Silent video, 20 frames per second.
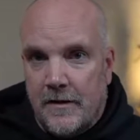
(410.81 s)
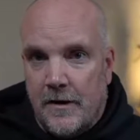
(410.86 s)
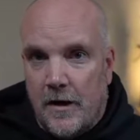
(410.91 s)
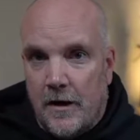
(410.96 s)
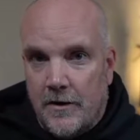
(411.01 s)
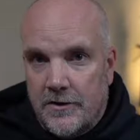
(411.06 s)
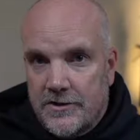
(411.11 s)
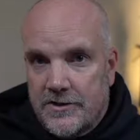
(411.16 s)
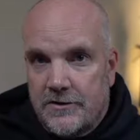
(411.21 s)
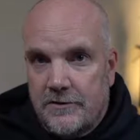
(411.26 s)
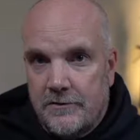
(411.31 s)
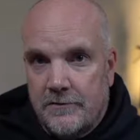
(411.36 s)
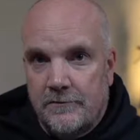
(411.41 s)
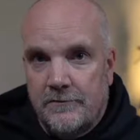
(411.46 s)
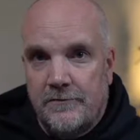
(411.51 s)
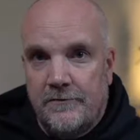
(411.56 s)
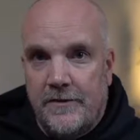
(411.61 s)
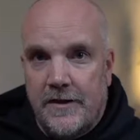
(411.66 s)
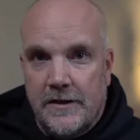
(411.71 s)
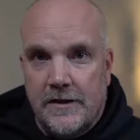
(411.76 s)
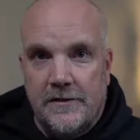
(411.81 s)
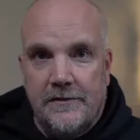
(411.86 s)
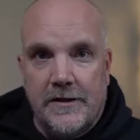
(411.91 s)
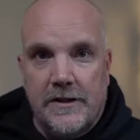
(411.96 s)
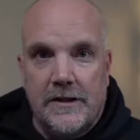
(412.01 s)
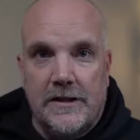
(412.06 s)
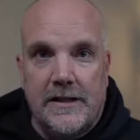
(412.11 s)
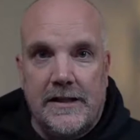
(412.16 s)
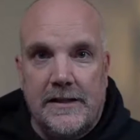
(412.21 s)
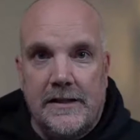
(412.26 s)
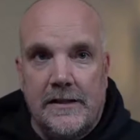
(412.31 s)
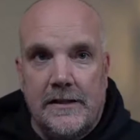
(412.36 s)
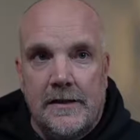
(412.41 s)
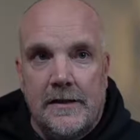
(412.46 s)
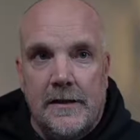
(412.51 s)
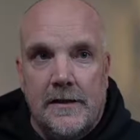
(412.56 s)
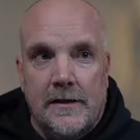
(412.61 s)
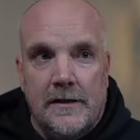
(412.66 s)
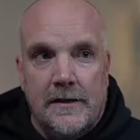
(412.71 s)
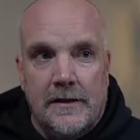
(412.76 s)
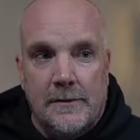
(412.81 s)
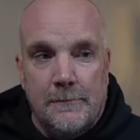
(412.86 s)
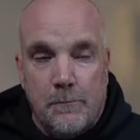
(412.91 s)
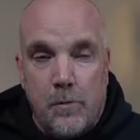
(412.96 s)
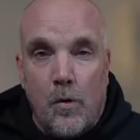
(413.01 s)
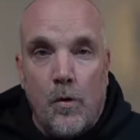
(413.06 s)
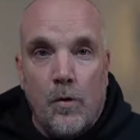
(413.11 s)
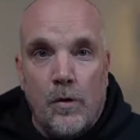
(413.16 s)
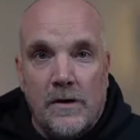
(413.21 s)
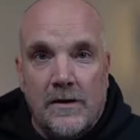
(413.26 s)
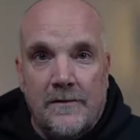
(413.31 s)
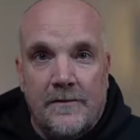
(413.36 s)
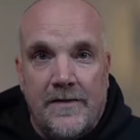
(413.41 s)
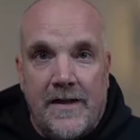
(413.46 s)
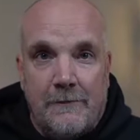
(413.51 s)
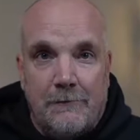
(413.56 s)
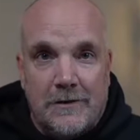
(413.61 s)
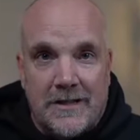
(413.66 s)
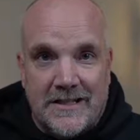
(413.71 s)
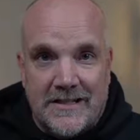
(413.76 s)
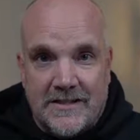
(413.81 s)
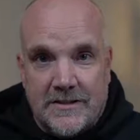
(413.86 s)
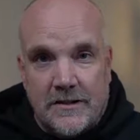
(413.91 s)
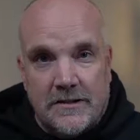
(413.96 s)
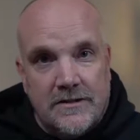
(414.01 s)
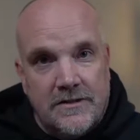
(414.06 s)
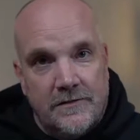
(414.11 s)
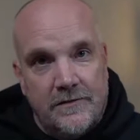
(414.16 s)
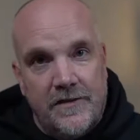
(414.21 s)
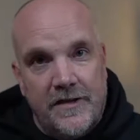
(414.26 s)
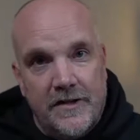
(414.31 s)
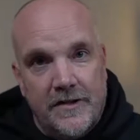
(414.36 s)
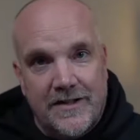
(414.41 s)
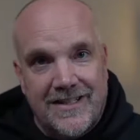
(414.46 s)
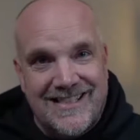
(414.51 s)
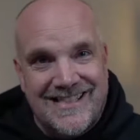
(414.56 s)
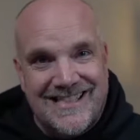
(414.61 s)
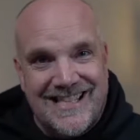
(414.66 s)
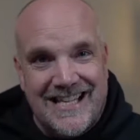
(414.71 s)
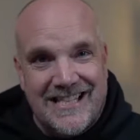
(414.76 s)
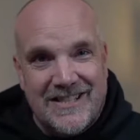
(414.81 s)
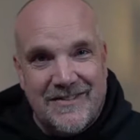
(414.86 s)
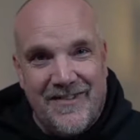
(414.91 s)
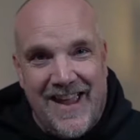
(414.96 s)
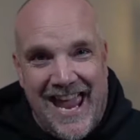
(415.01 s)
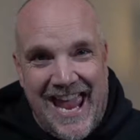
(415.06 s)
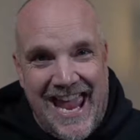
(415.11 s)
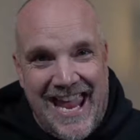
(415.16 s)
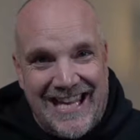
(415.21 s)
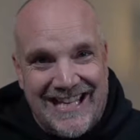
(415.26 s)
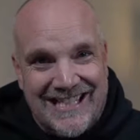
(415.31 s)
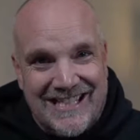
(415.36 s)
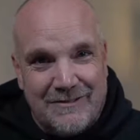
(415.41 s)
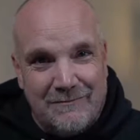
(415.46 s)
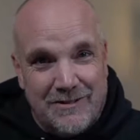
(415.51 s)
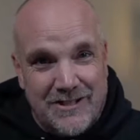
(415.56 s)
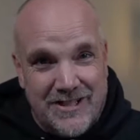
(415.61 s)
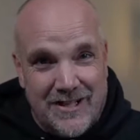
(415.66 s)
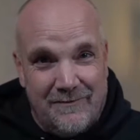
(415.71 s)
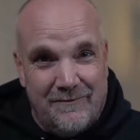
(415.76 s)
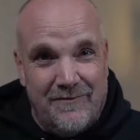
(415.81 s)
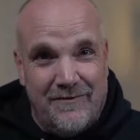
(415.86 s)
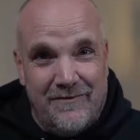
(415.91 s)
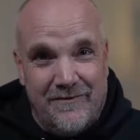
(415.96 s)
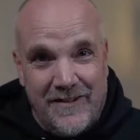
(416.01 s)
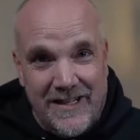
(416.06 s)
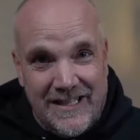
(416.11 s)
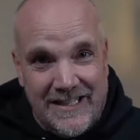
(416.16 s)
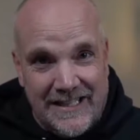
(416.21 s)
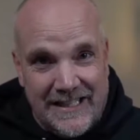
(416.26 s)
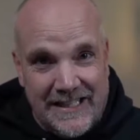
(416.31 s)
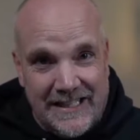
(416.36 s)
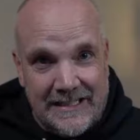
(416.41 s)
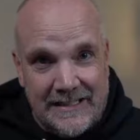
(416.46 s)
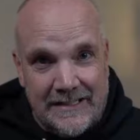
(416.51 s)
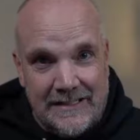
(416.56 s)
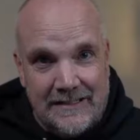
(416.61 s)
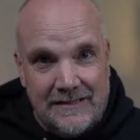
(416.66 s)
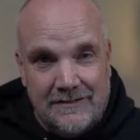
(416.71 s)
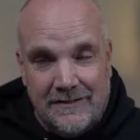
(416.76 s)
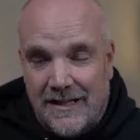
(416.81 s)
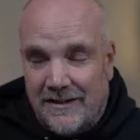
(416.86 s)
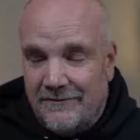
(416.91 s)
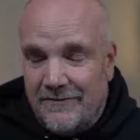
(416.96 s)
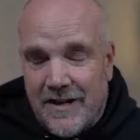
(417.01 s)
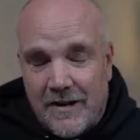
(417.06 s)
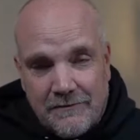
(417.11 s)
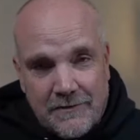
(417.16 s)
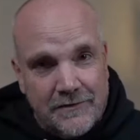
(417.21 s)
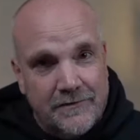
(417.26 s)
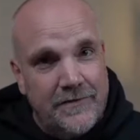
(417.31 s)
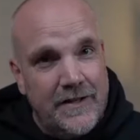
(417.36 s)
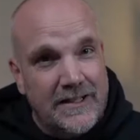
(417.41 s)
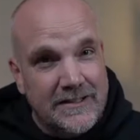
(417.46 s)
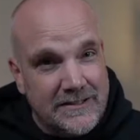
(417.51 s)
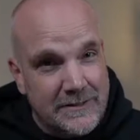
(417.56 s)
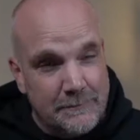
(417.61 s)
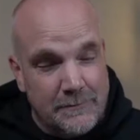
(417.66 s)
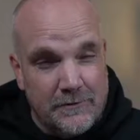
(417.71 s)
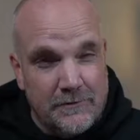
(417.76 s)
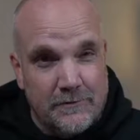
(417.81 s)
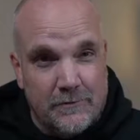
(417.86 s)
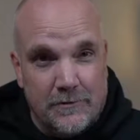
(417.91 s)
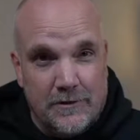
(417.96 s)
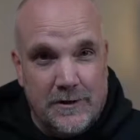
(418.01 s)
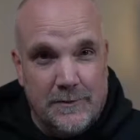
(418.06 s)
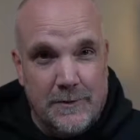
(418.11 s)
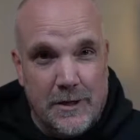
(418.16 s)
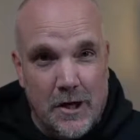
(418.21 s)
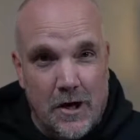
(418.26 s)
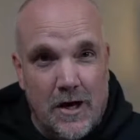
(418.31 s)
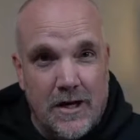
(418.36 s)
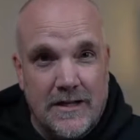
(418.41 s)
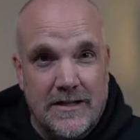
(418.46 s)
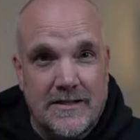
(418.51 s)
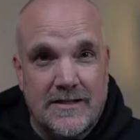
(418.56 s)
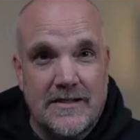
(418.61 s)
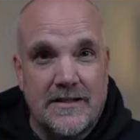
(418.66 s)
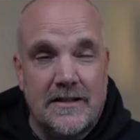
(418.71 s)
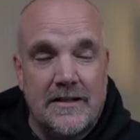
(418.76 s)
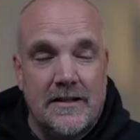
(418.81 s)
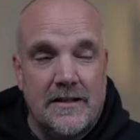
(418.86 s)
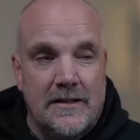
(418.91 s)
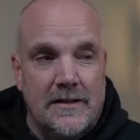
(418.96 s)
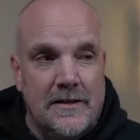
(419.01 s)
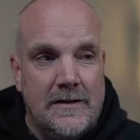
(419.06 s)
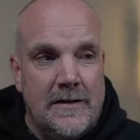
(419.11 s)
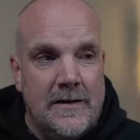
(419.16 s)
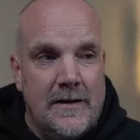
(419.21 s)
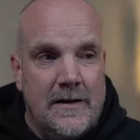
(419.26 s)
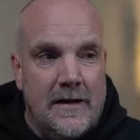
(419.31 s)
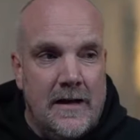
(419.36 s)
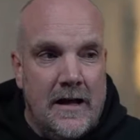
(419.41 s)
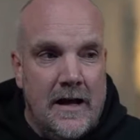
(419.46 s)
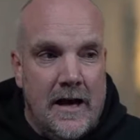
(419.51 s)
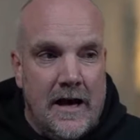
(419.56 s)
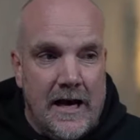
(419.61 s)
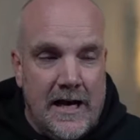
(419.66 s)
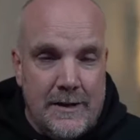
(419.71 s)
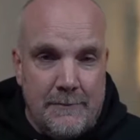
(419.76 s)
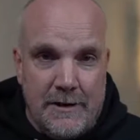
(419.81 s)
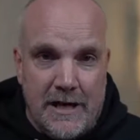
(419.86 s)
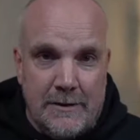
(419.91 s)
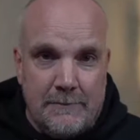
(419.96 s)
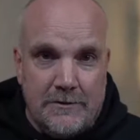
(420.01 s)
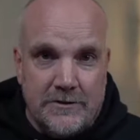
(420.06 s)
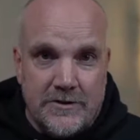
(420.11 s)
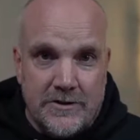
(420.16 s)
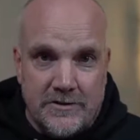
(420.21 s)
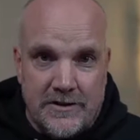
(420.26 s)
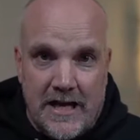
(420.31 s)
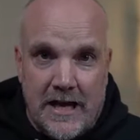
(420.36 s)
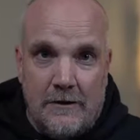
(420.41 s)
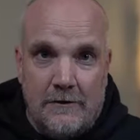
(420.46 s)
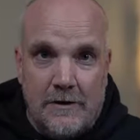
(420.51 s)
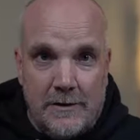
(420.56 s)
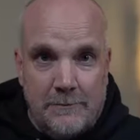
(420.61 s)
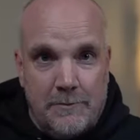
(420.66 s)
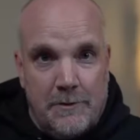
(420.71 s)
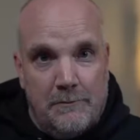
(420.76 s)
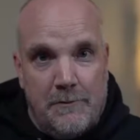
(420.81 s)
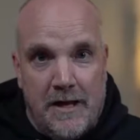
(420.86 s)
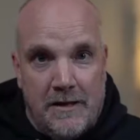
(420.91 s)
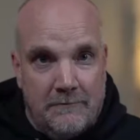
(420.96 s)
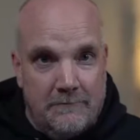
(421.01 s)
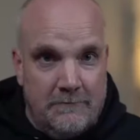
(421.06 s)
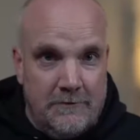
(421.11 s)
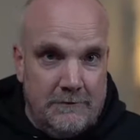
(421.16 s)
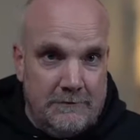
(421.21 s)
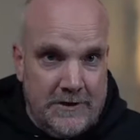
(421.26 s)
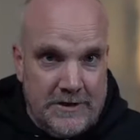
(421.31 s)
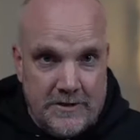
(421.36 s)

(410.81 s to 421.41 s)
also very, very important that when I start to feel this sense of angst, which I'm feeling, I've never felt it before, to be honest, I am able to now implement what we